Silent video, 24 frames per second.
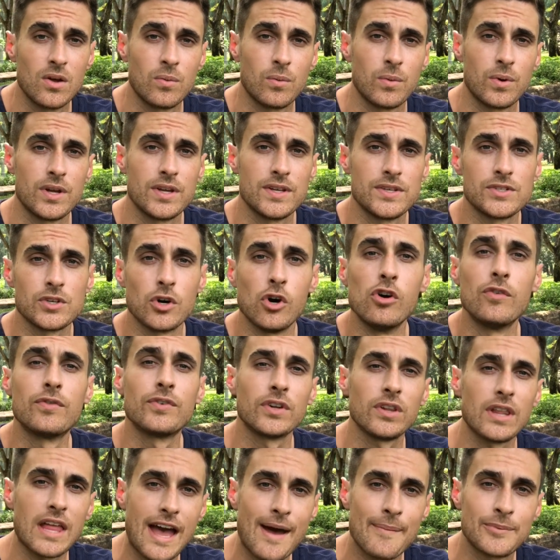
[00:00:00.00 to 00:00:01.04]
was
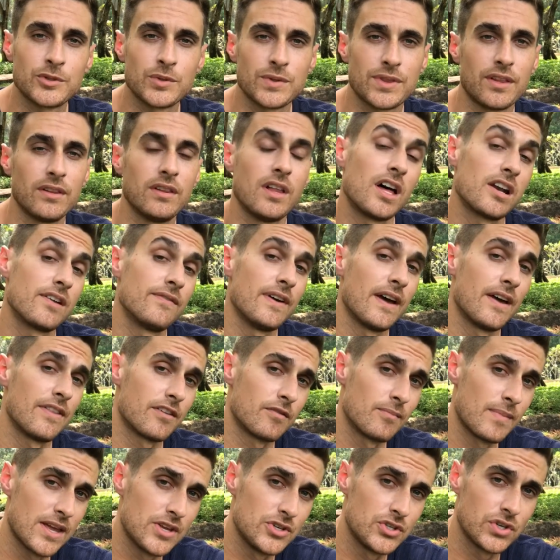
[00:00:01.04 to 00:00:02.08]
overlapped with a lot of
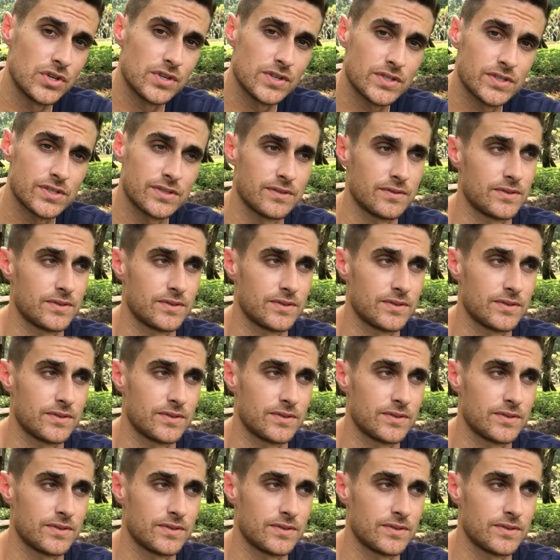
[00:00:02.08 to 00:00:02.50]
other majors.